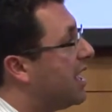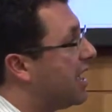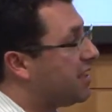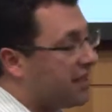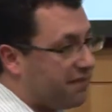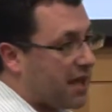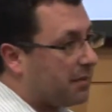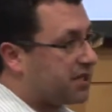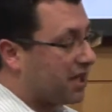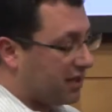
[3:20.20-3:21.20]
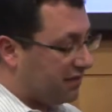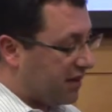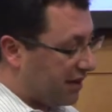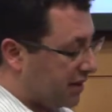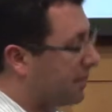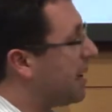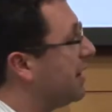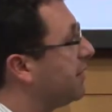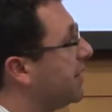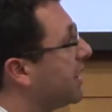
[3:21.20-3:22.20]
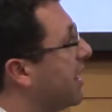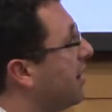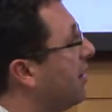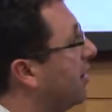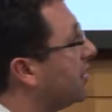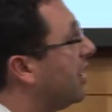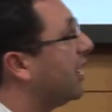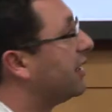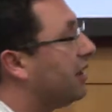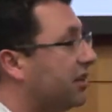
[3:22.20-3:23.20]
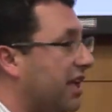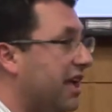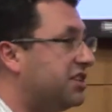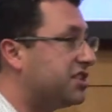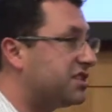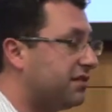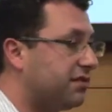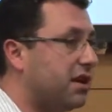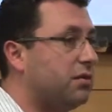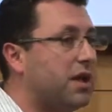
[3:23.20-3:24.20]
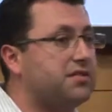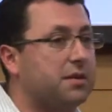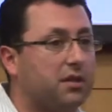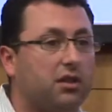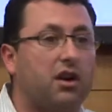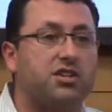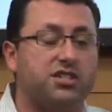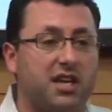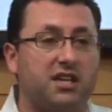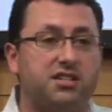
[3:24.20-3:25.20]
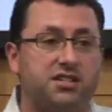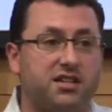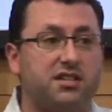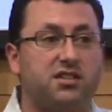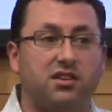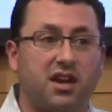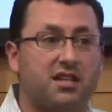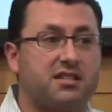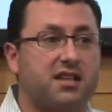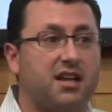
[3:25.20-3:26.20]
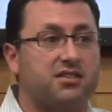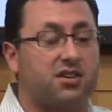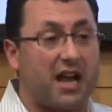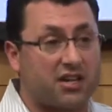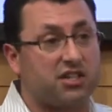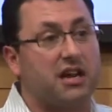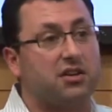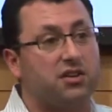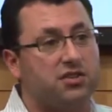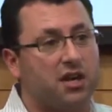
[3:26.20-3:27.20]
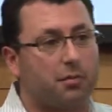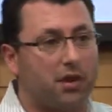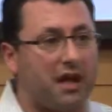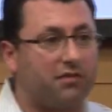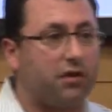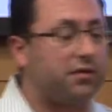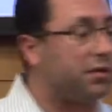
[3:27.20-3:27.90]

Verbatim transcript: and then the families can conveniently pay for the care online. On the agency front, we have some of the largest agencies in the United States are actually now using our platform